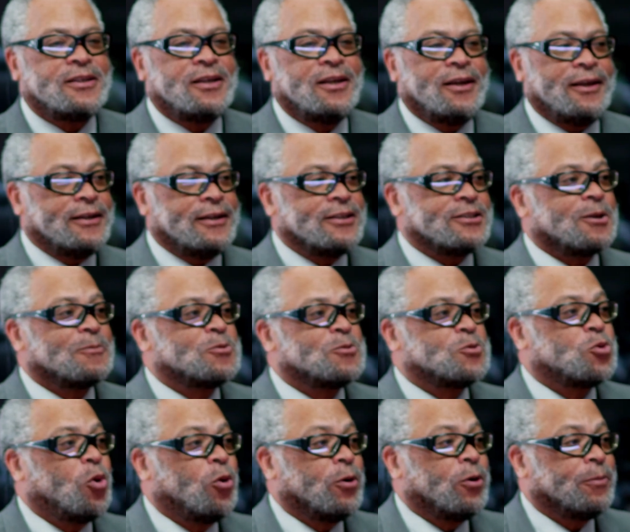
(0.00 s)
is
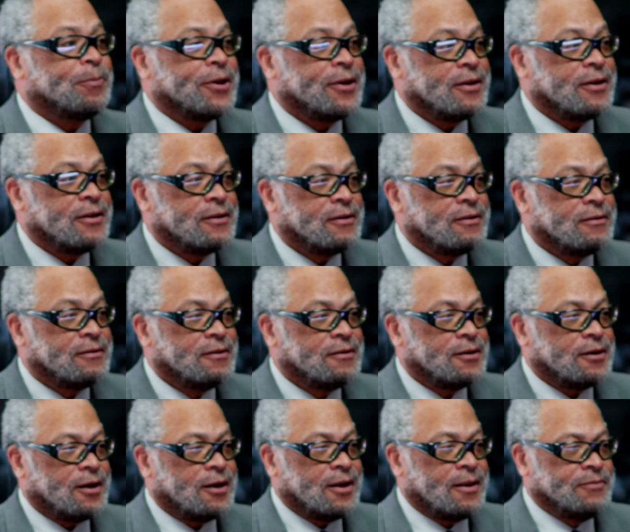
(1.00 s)
absorbing
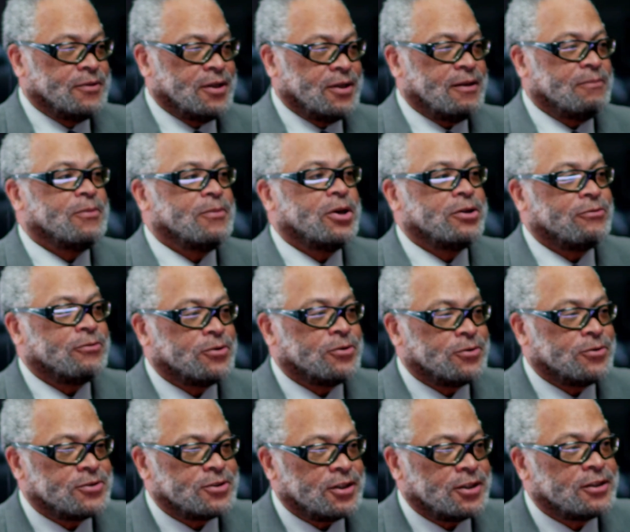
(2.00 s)
the
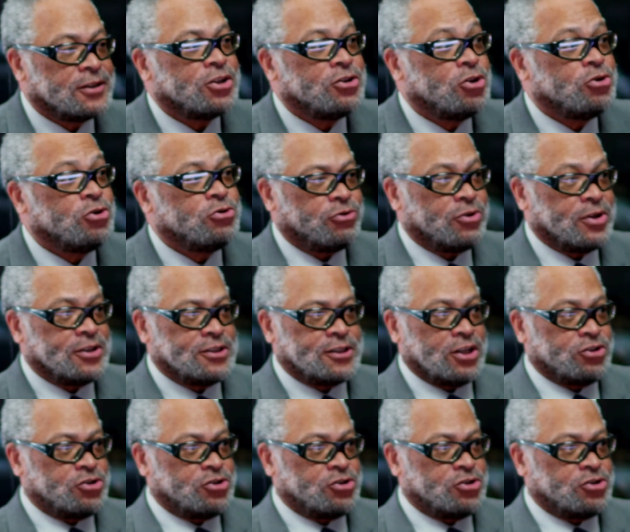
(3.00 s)
minerals and the nutrients that you